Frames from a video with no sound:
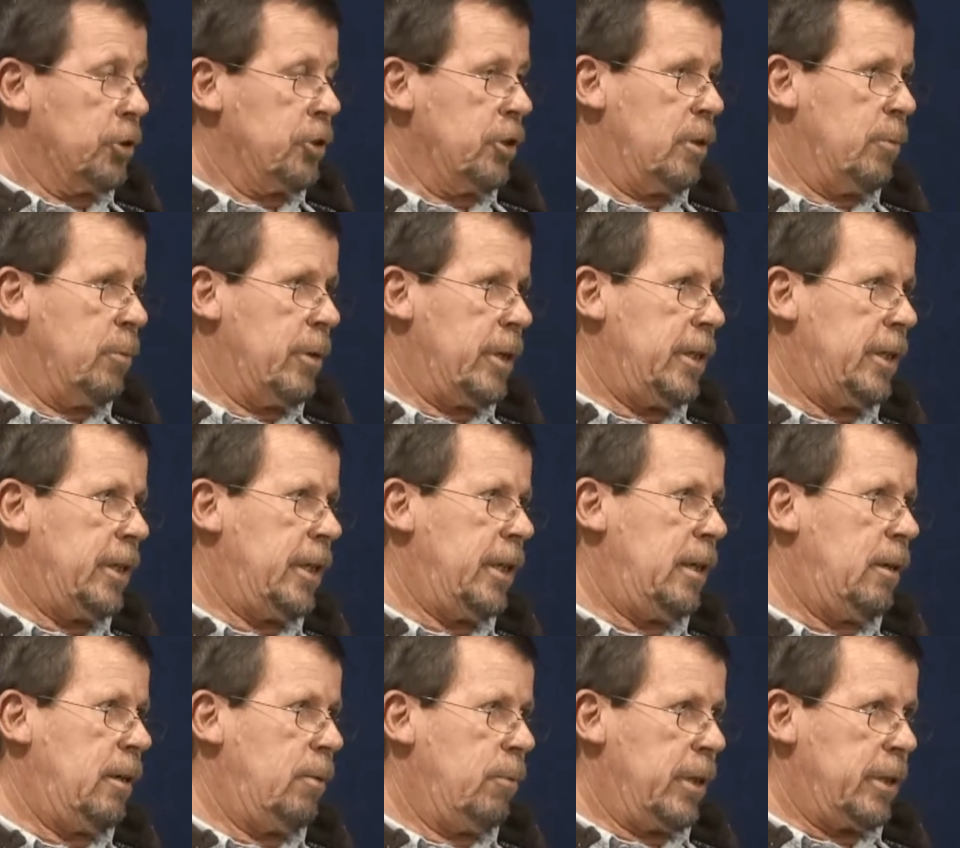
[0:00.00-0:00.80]

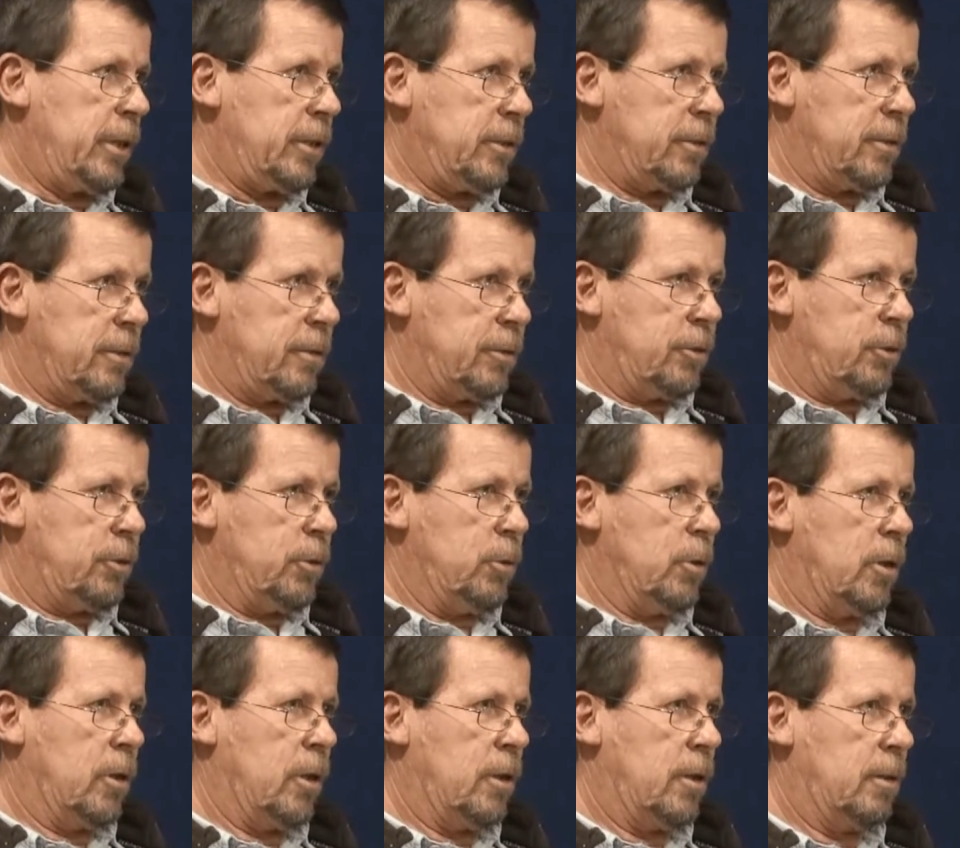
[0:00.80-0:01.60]
Unfortunately, when he went
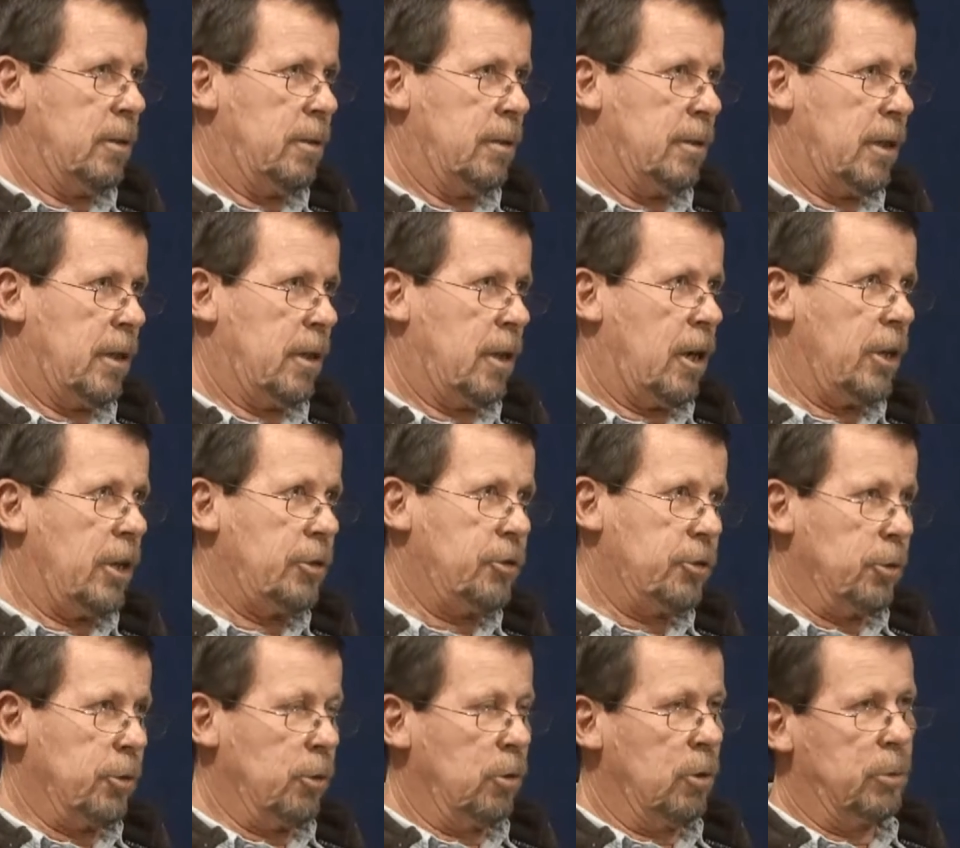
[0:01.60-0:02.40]
to
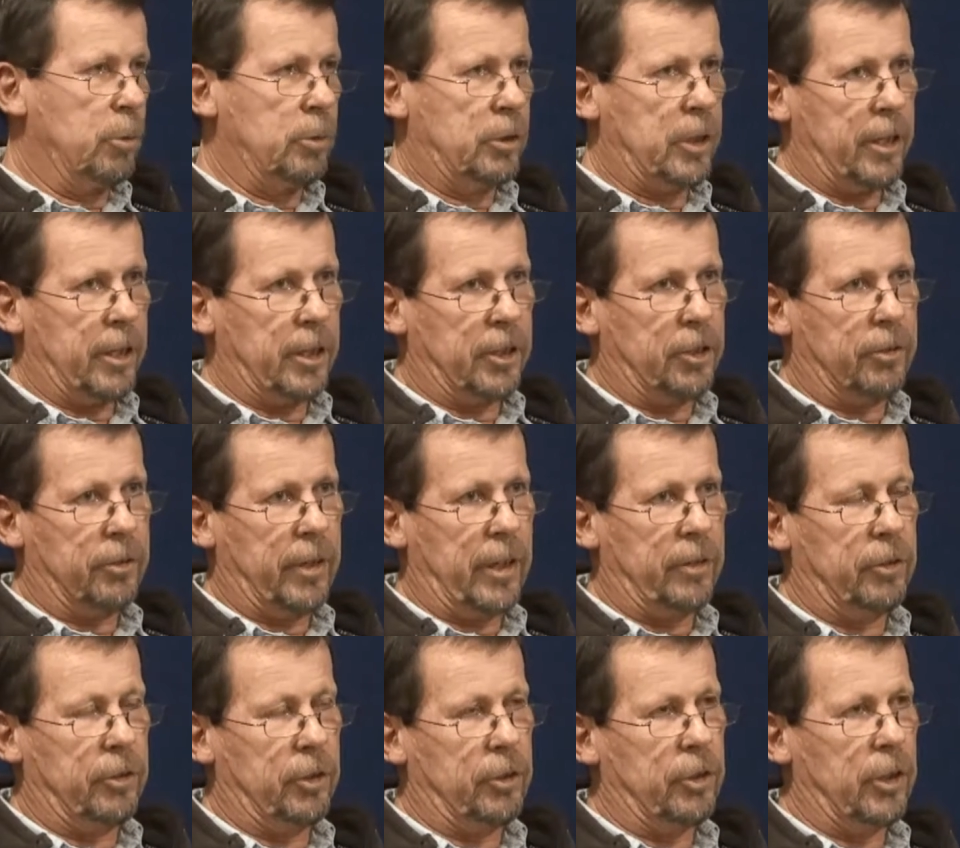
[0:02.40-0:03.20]
high school, or was
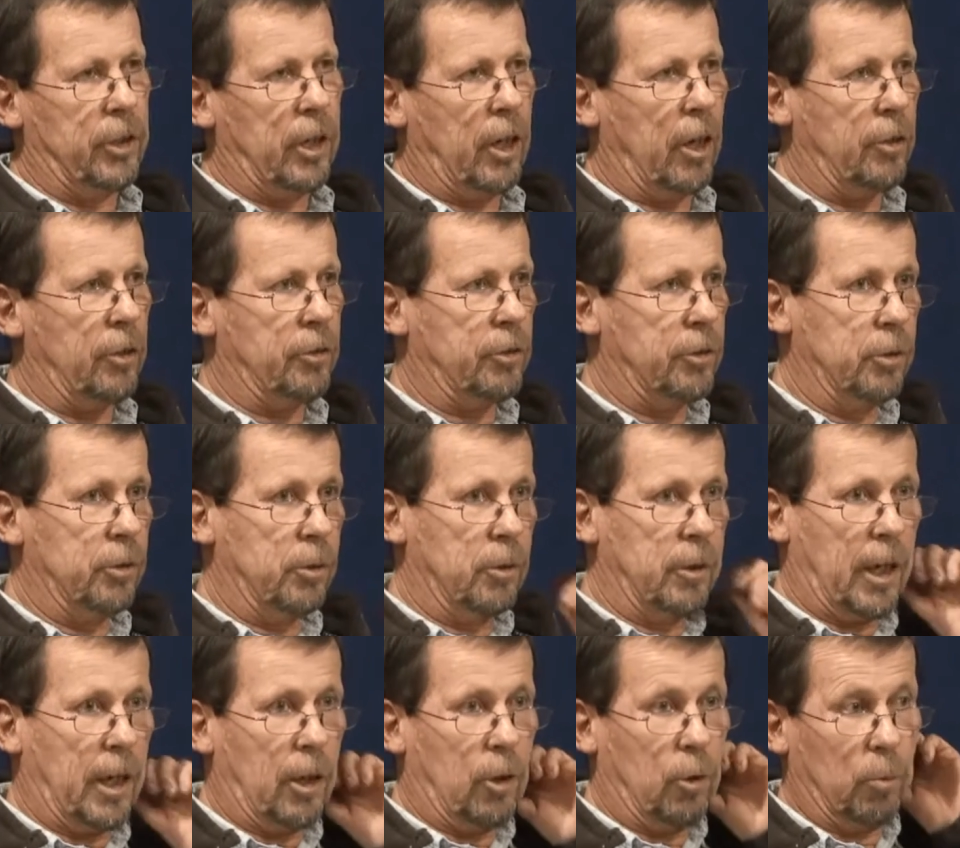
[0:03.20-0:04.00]
going to transition to
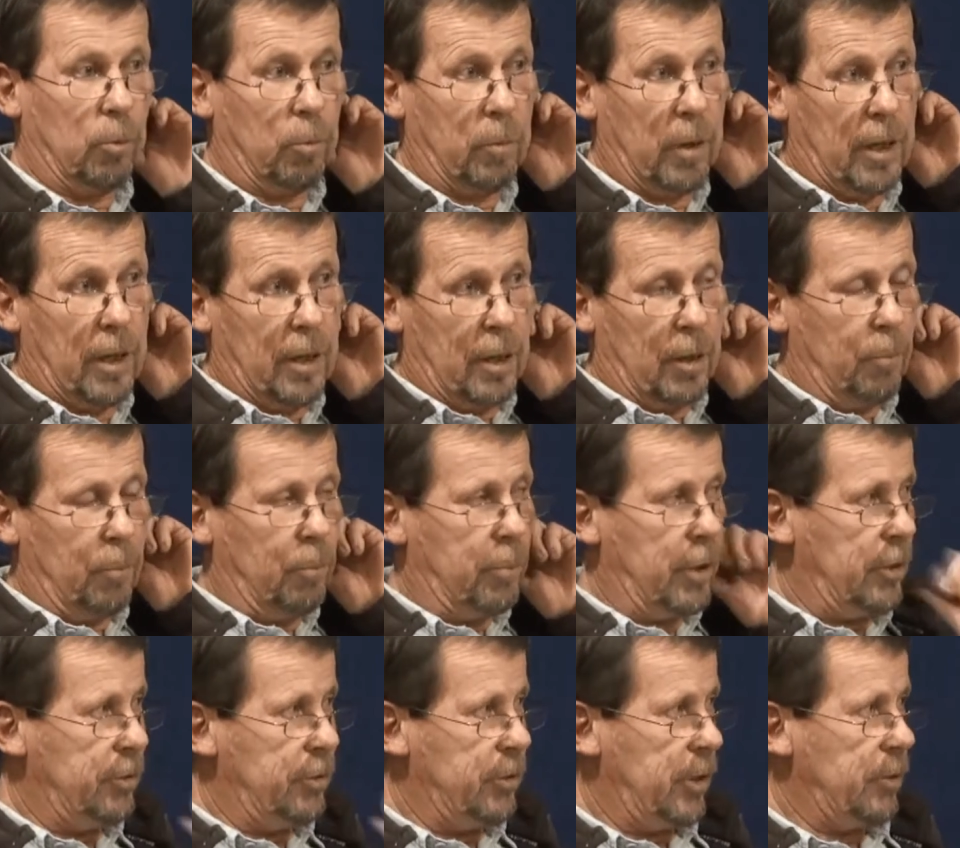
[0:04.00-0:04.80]
high school, the
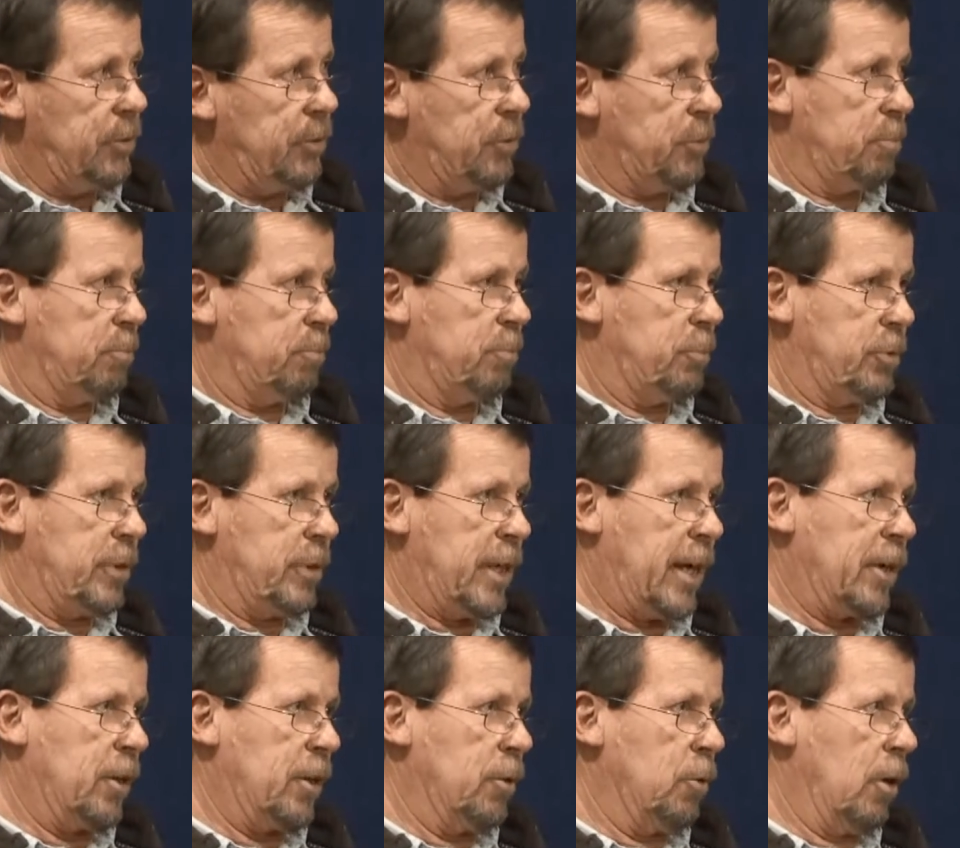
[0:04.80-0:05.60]
whole
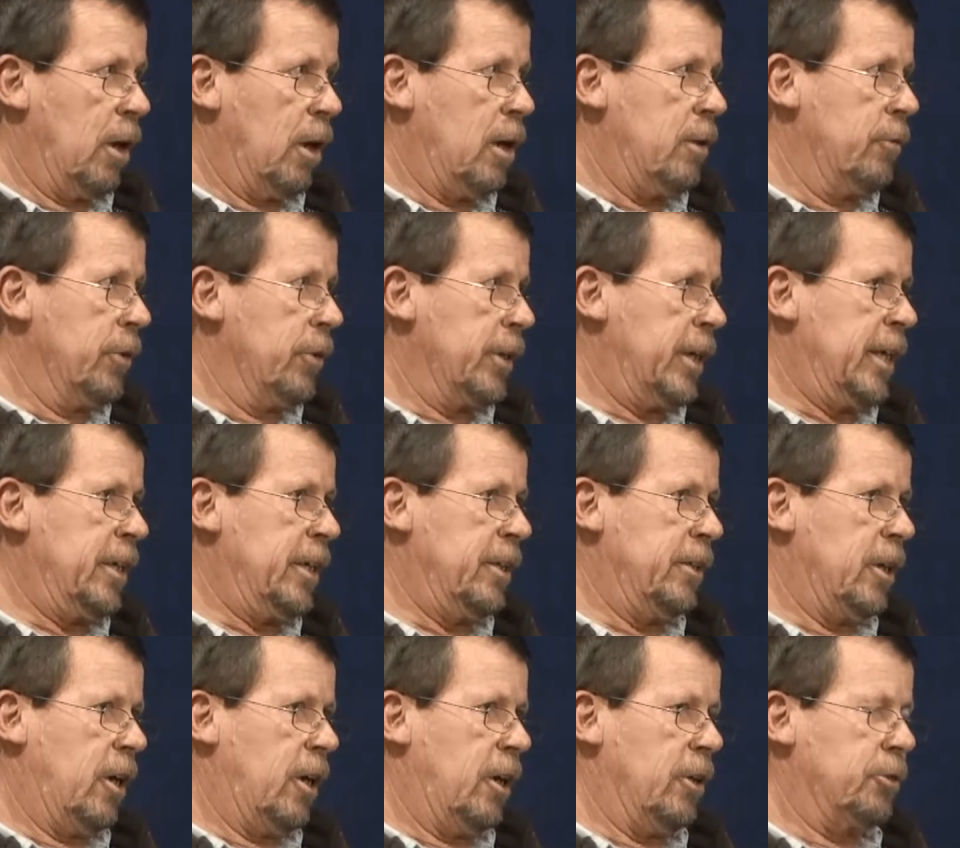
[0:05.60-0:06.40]
process started all
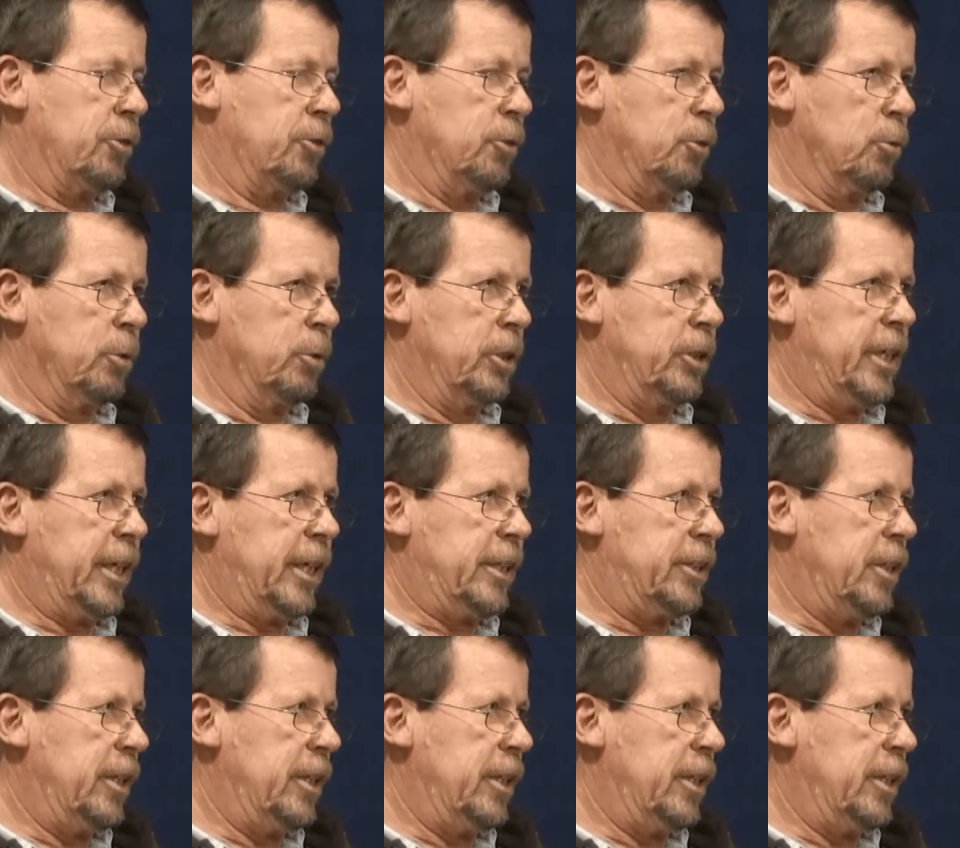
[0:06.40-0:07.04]
over again, and the high school